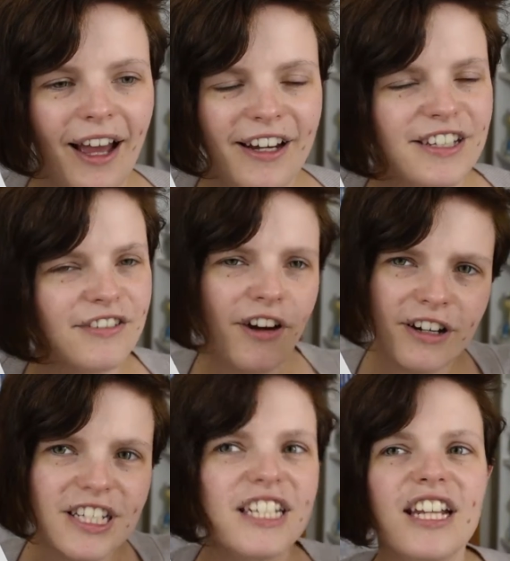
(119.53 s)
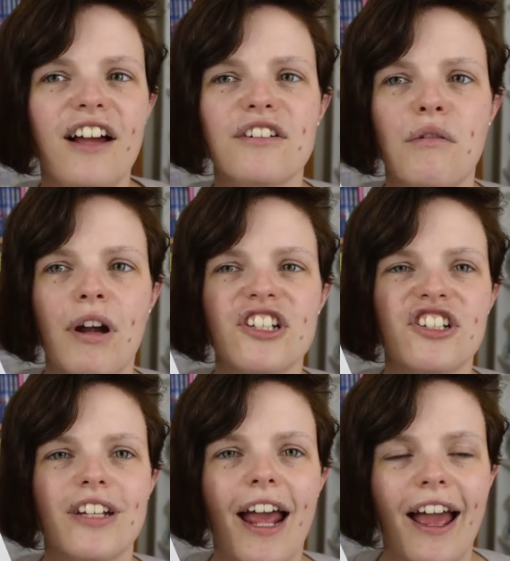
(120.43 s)
And it's a very detailed
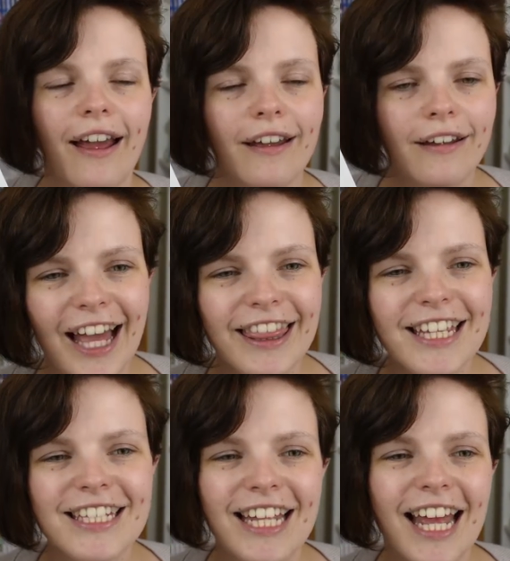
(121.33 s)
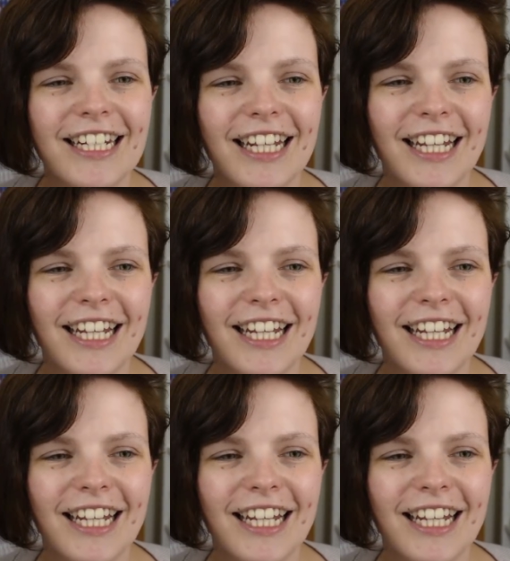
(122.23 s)
questionnaire, and this then